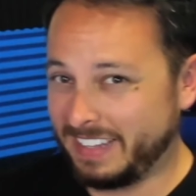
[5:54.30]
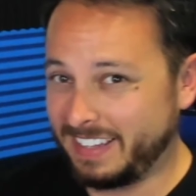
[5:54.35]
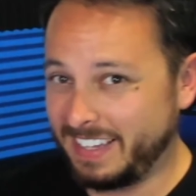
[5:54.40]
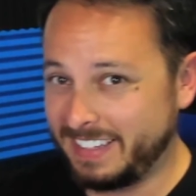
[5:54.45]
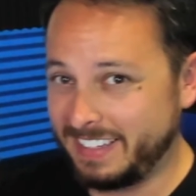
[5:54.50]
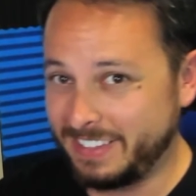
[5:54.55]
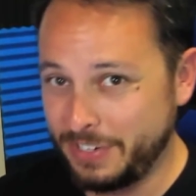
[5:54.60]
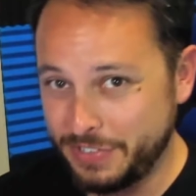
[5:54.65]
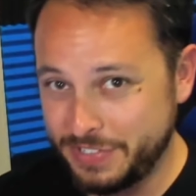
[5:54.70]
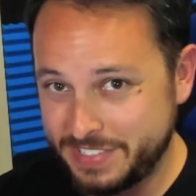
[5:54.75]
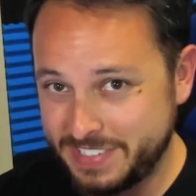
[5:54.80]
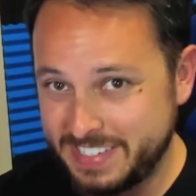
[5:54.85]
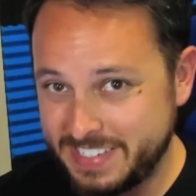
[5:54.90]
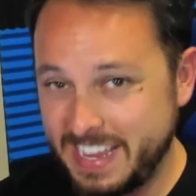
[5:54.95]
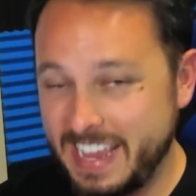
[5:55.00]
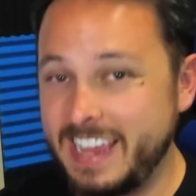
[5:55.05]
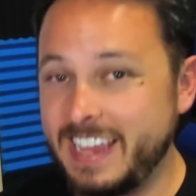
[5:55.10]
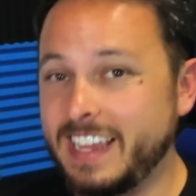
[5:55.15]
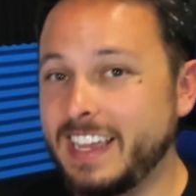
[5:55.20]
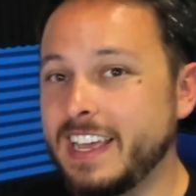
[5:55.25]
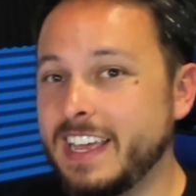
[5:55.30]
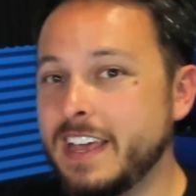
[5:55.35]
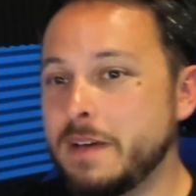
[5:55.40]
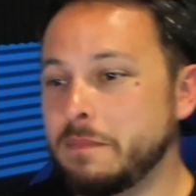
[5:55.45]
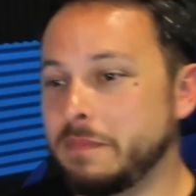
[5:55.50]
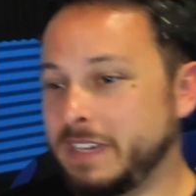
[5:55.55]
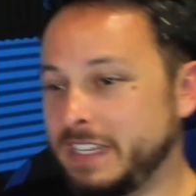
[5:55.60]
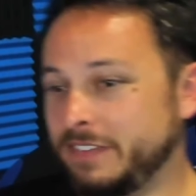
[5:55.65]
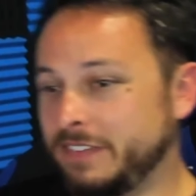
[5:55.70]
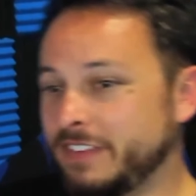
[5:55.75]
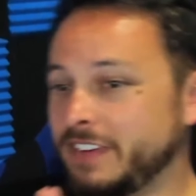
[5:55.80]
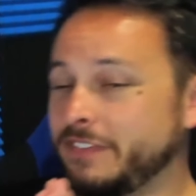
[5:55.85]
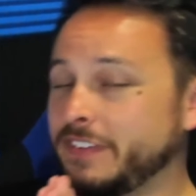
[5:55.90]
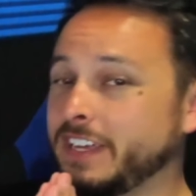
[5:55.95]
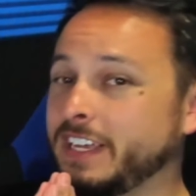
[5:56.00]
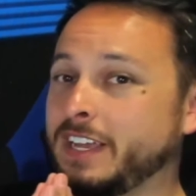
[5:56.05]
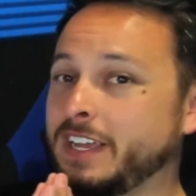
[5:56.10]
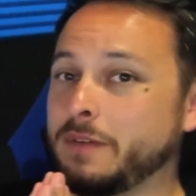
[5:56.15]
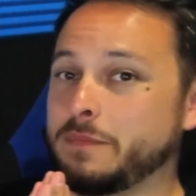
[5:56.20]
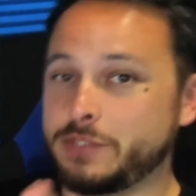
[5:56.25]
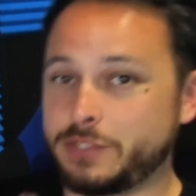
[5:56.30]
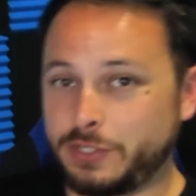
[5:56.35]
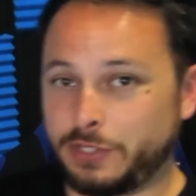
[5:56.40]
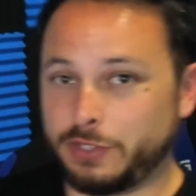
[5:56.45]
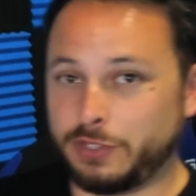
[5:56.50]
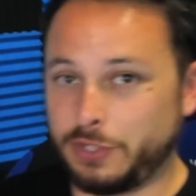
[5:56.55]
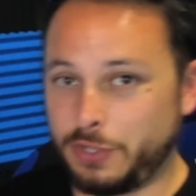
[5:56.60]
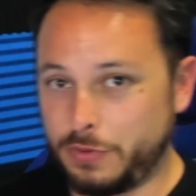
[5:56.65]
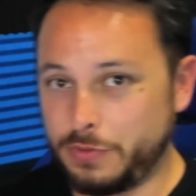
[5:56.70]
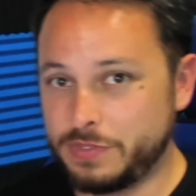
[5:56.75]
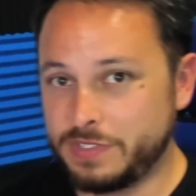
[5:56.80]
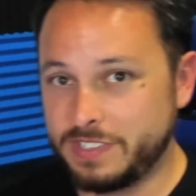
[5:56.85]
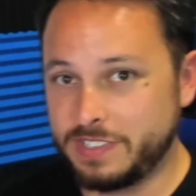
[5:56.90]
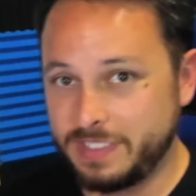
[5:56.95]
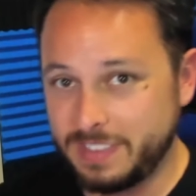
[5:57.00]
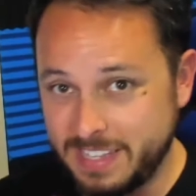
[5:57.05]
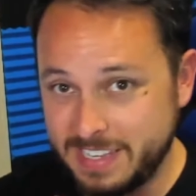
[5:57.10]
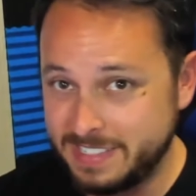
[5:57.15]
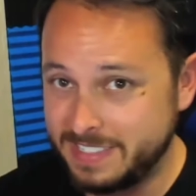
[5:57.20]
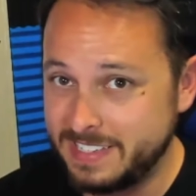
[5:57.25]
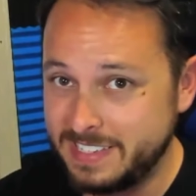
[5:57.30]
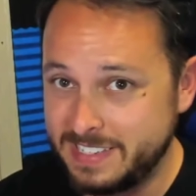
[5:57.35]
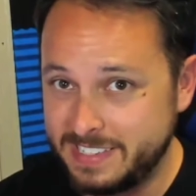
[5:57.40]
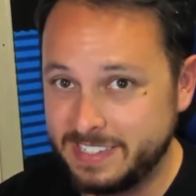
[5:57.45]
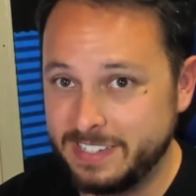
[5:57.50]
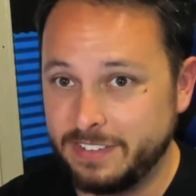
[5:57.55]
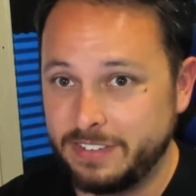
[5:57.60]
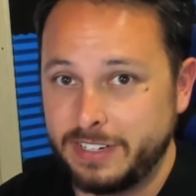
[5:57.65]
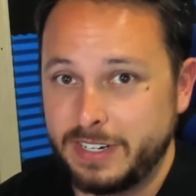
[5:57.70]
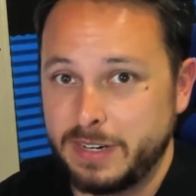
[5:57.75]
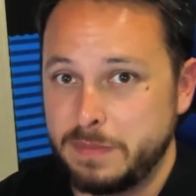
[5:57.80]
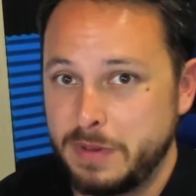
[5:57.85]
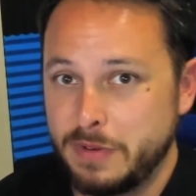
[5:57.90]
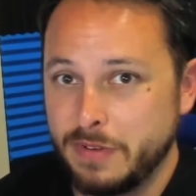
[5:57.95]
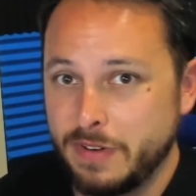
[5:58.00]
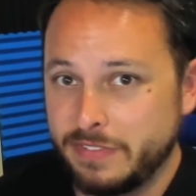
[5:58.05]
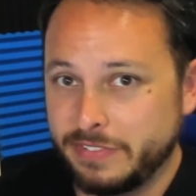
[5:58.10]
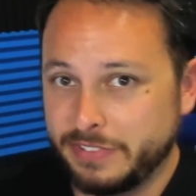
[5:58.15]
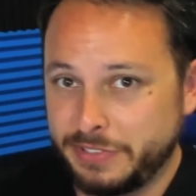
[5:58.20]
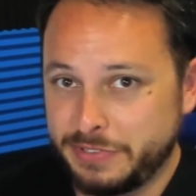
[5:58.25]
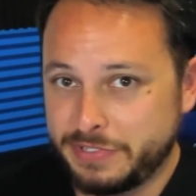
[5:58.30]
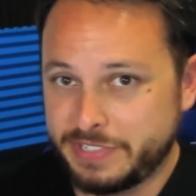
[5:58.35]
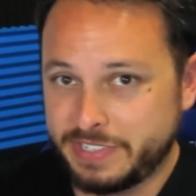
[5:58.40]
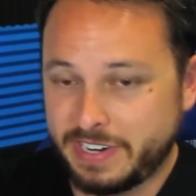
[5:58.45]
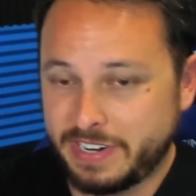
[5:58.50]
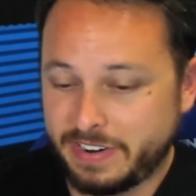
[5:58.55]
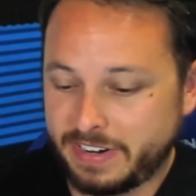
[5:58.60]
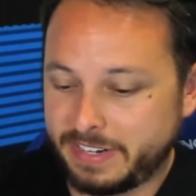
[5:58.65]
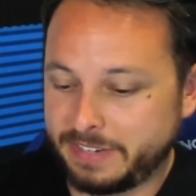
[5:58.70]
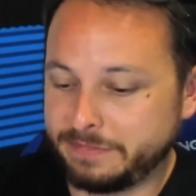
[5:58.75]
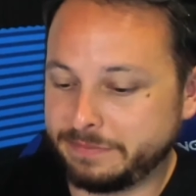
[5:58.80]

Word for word: like they're saying, but even if it comes close, this is still going to be revolutionary.